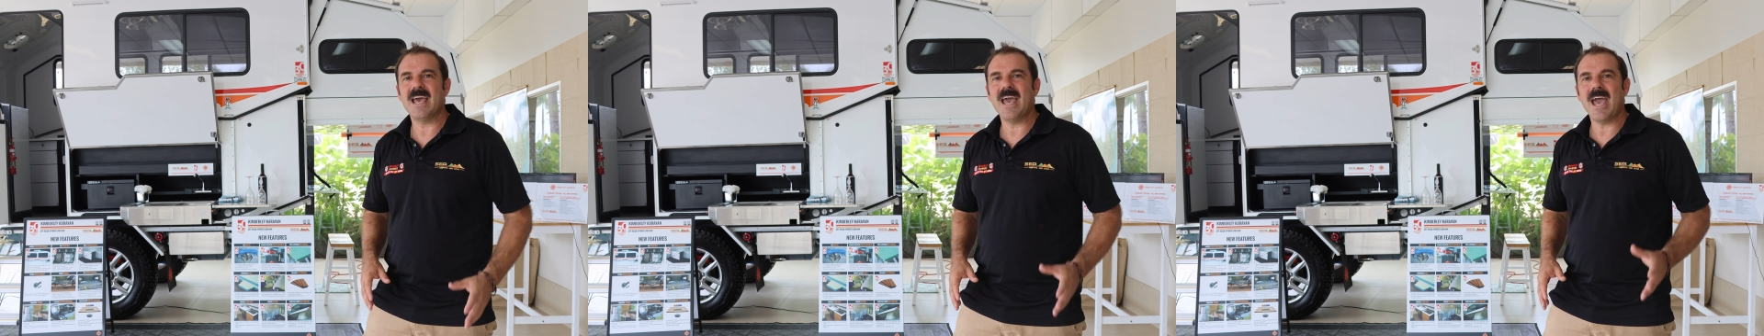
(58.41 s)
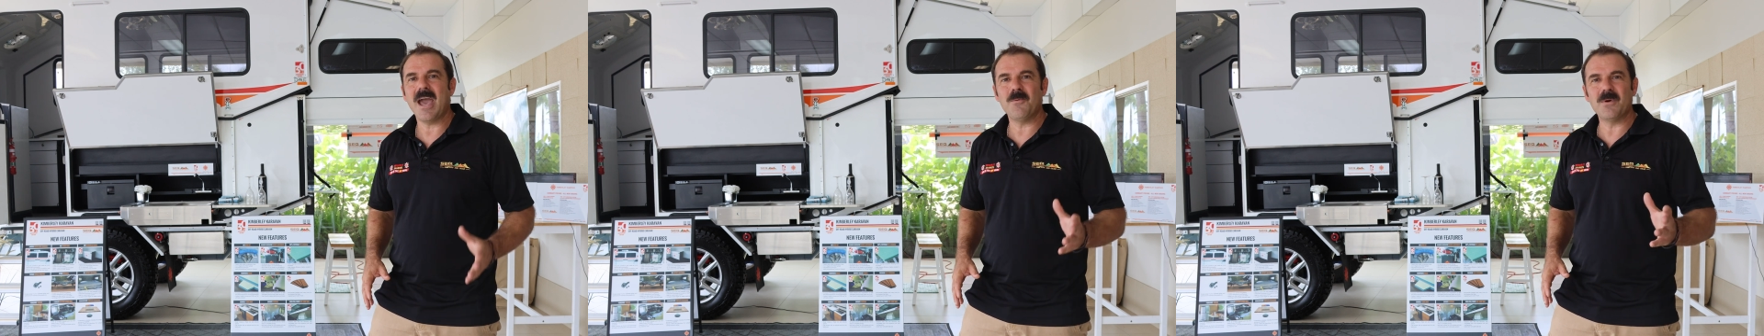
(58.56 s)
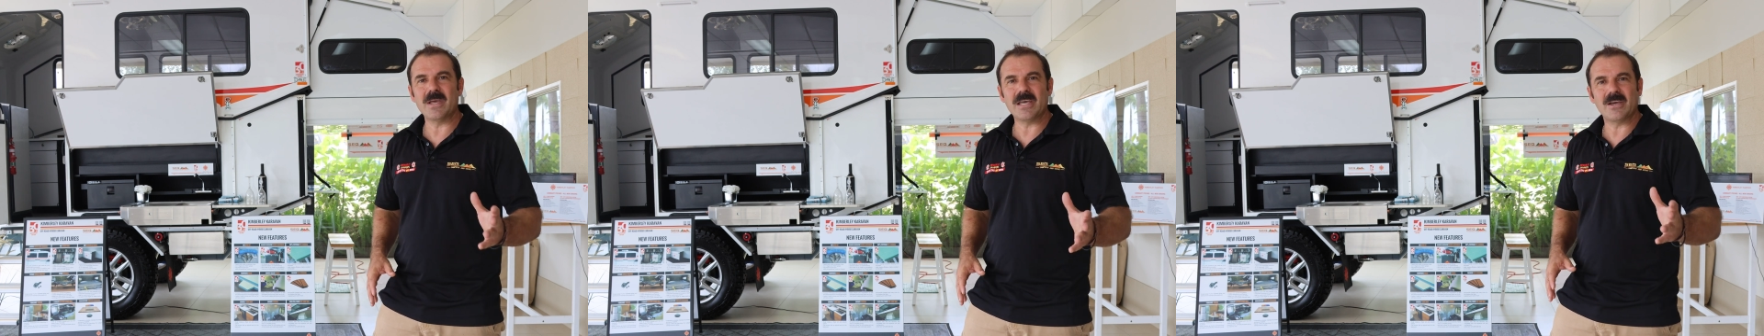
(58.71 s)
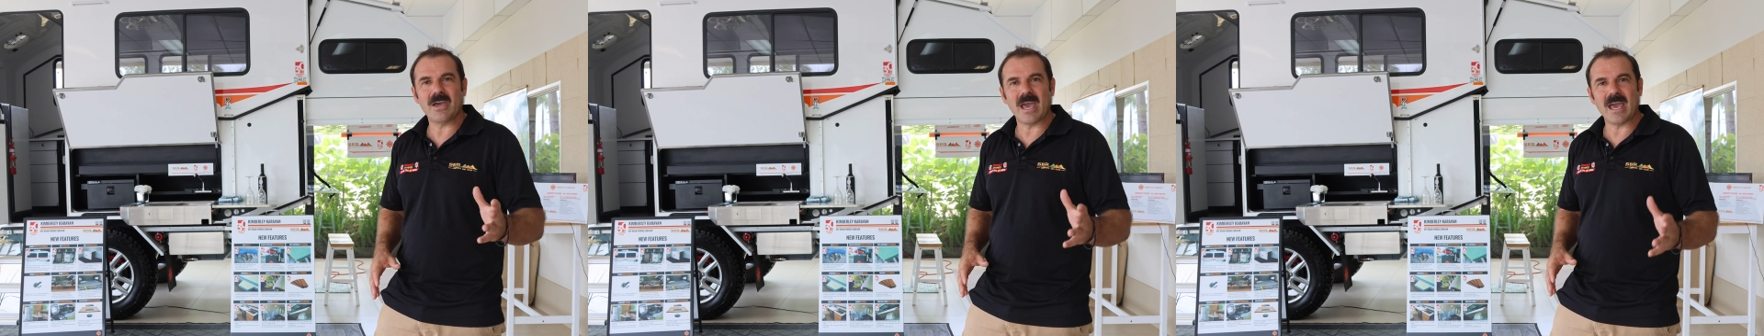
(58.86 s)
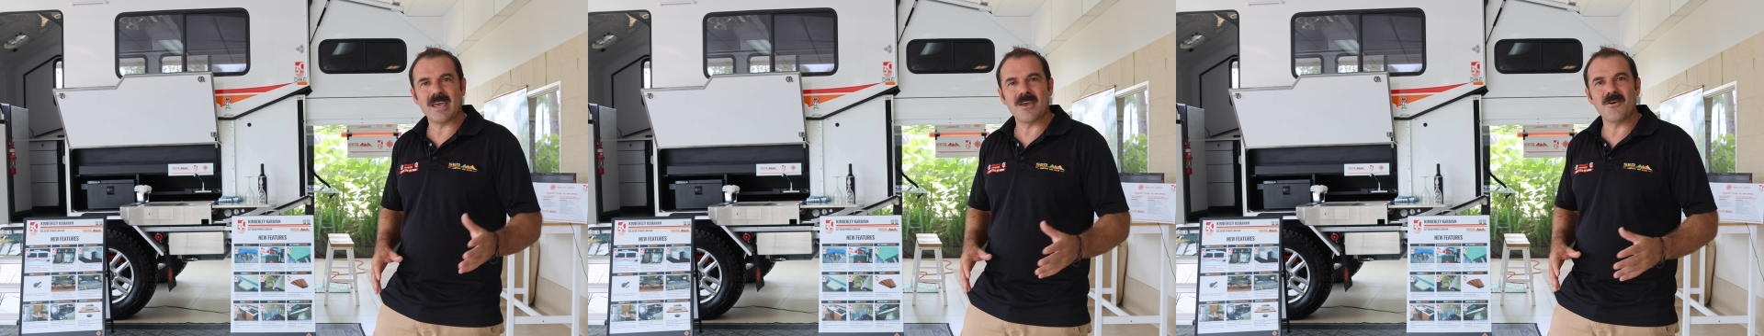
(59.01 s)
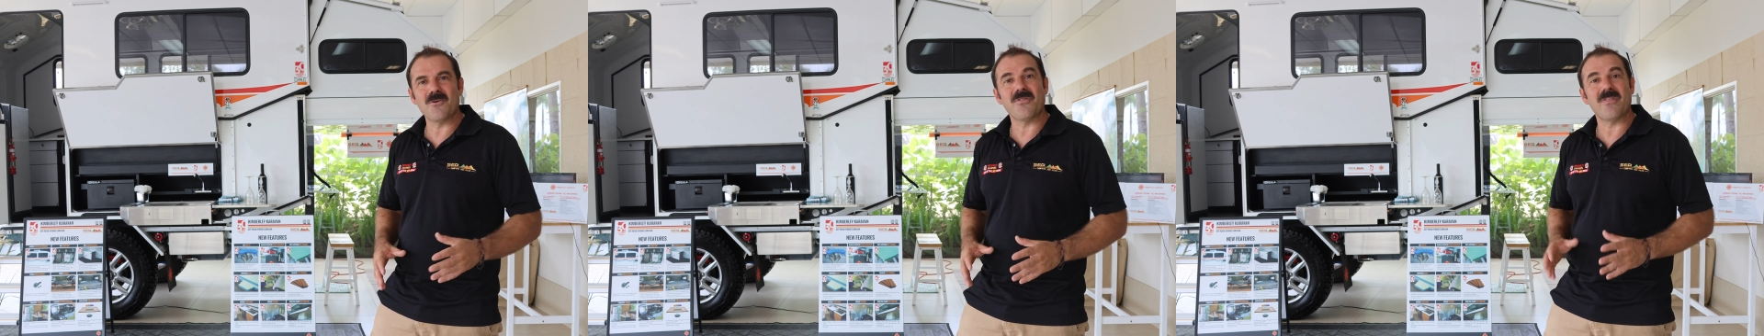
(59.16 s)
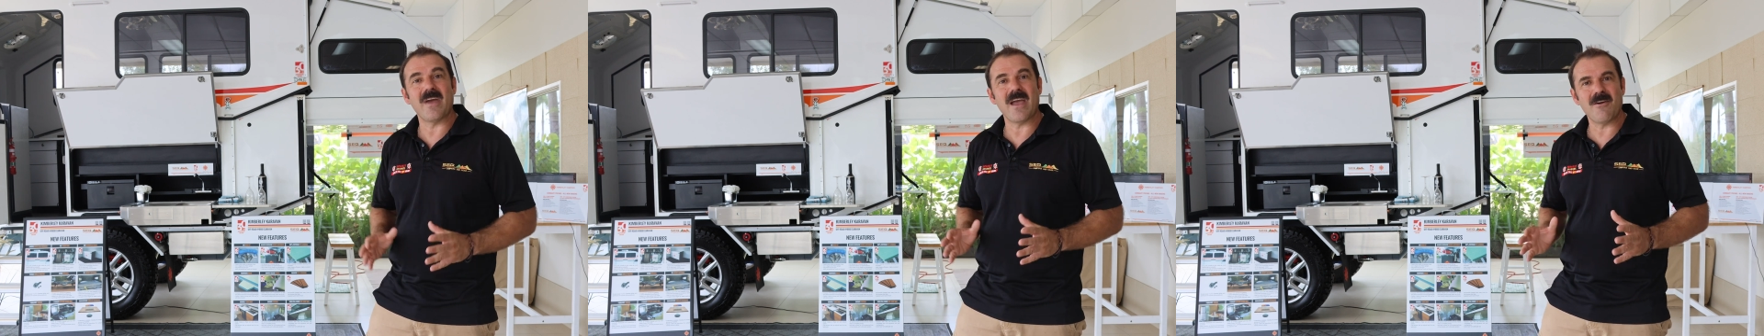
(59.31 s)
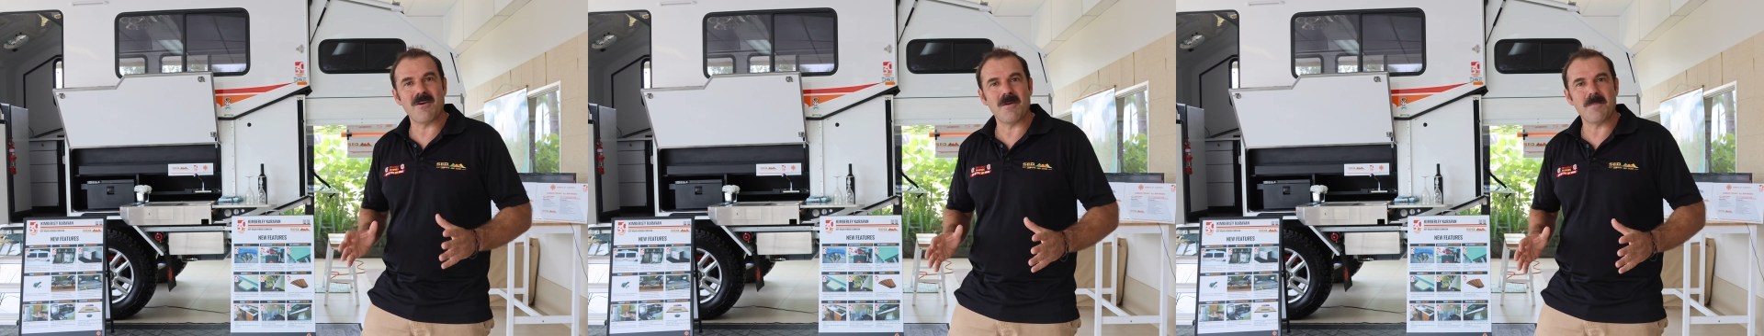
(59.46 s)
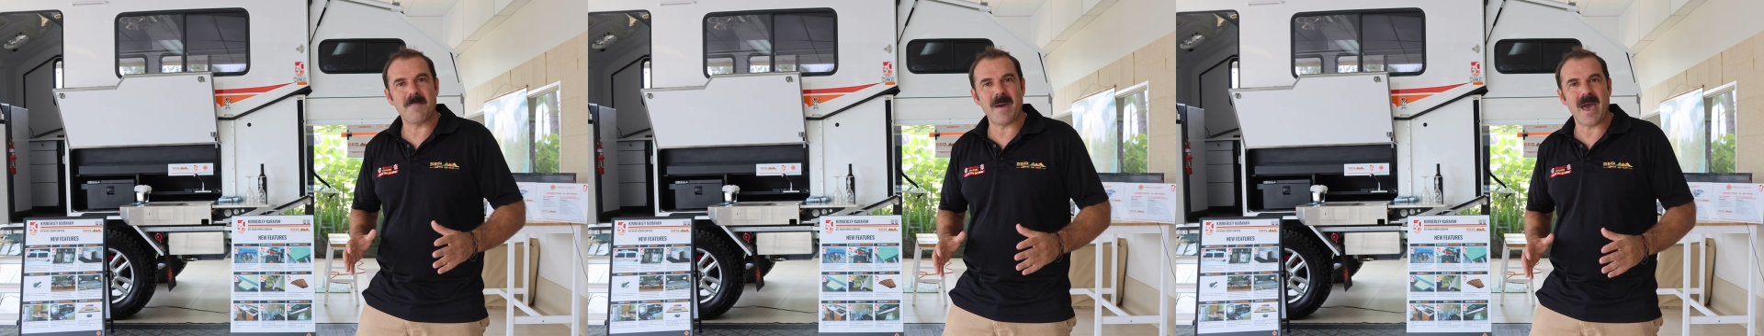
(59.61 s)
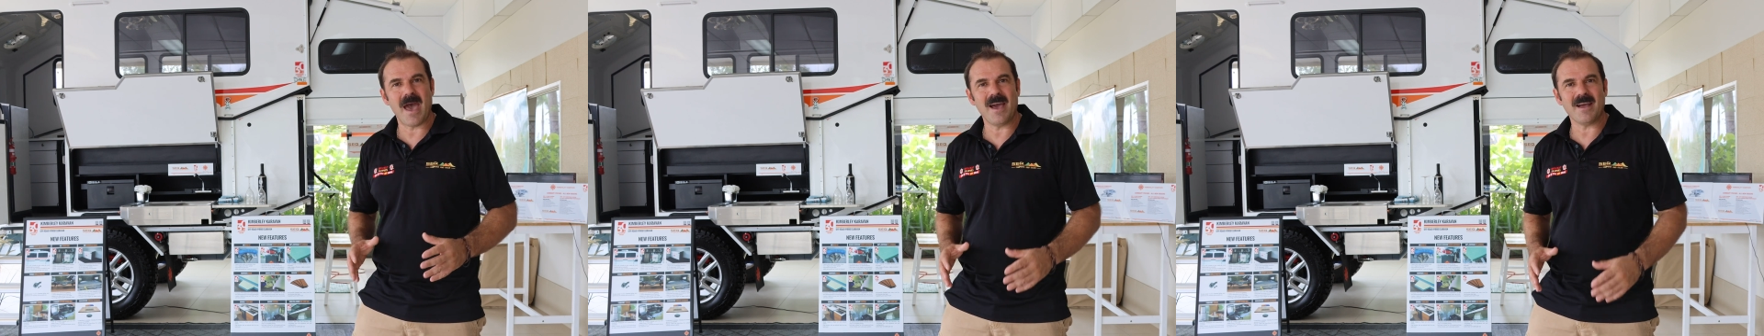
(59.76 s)
and we get you there
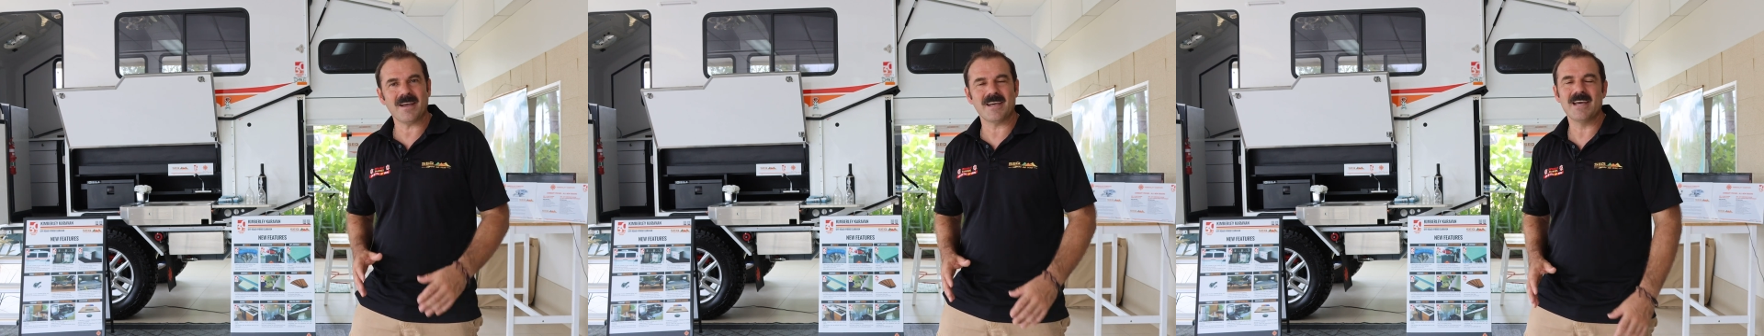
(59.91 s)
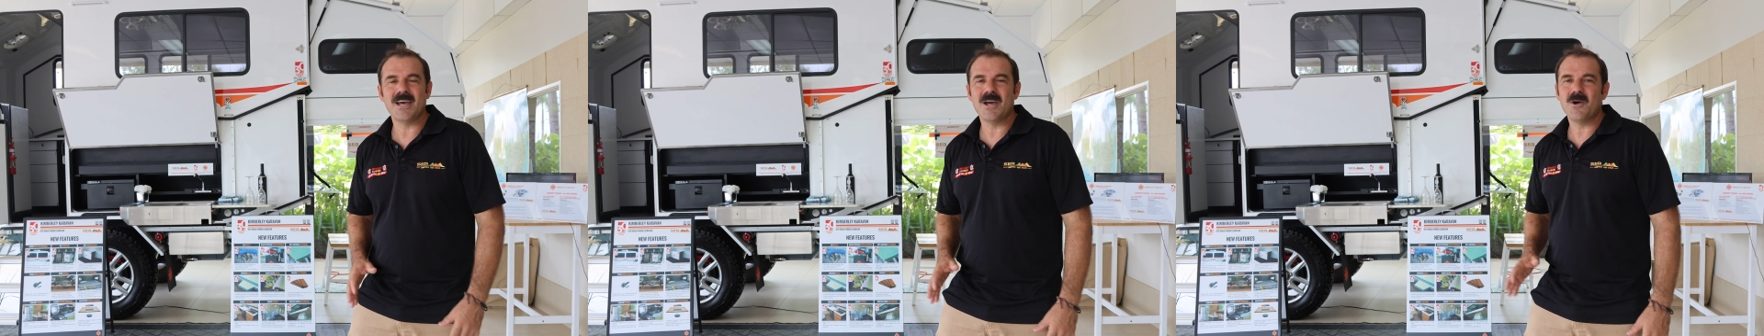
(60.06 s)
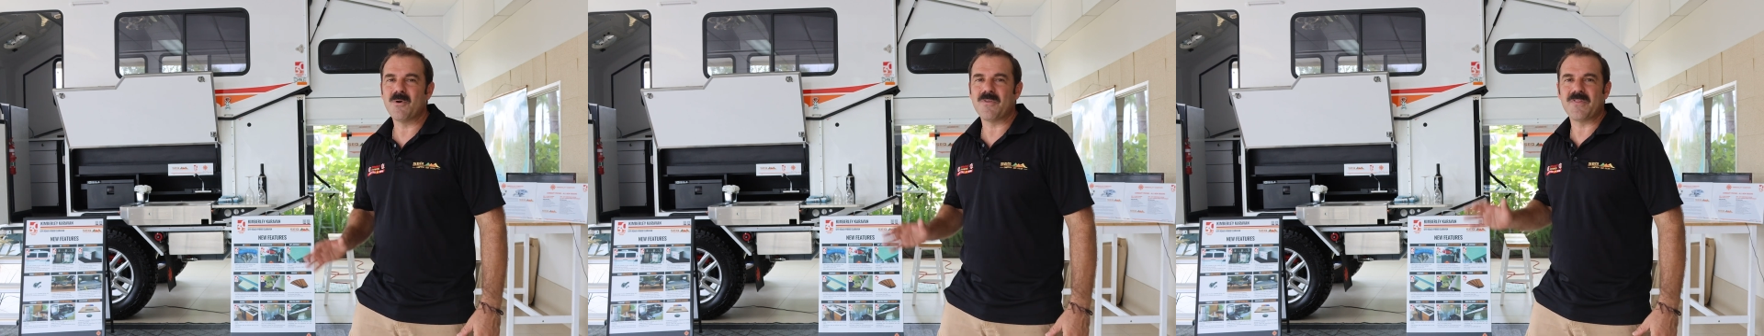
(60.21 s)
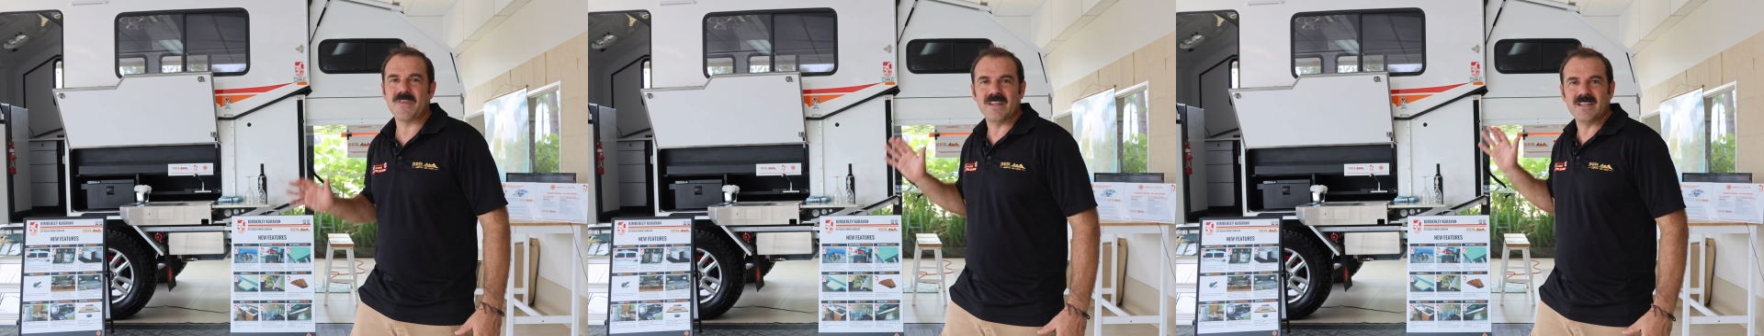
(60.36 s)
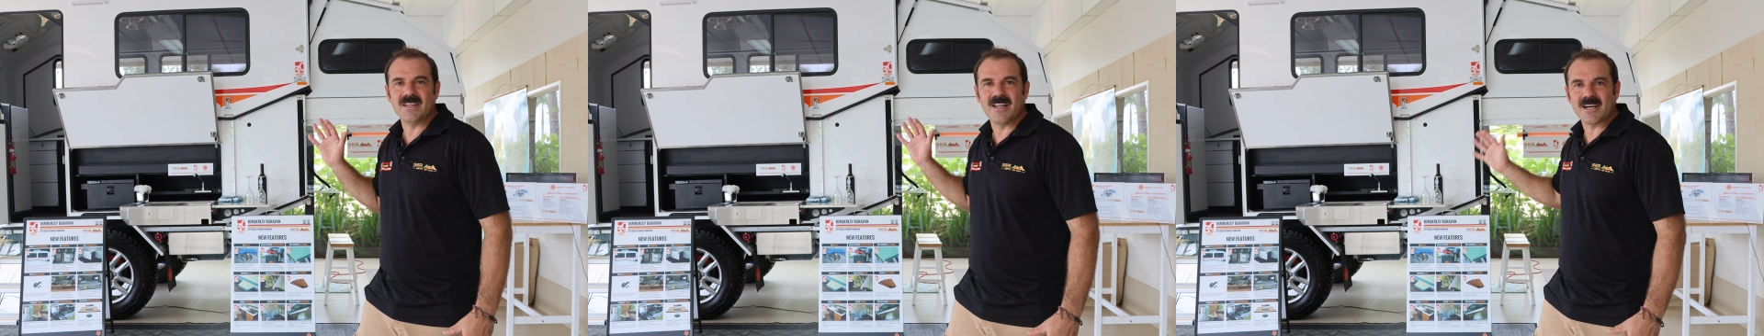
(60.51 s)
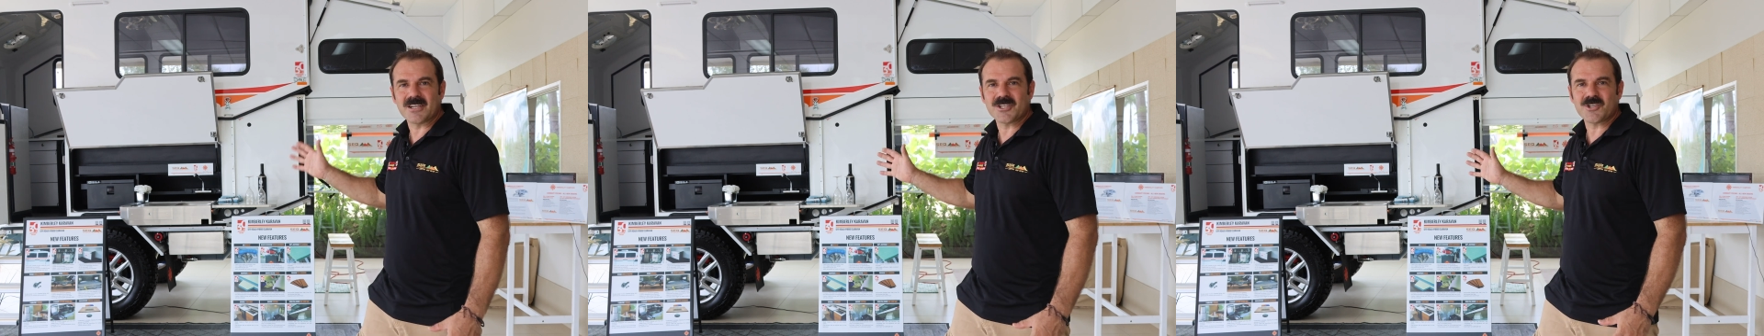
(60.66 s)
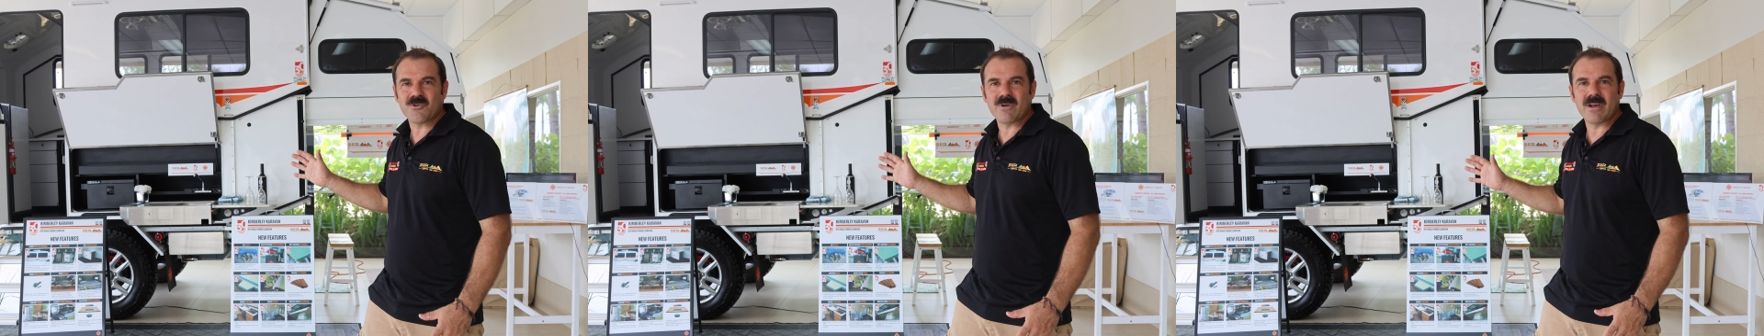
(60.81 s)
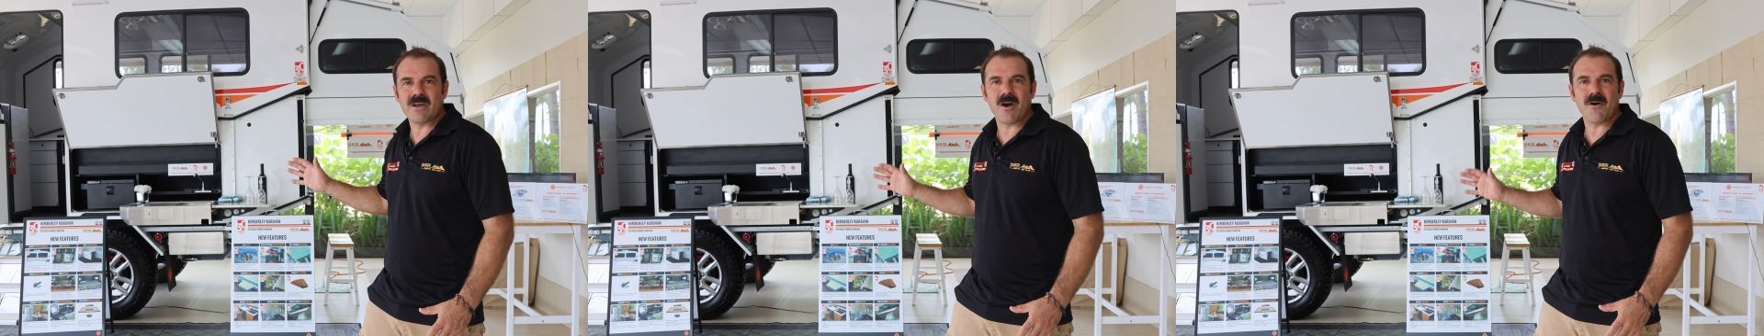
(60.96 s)
and back with the luxury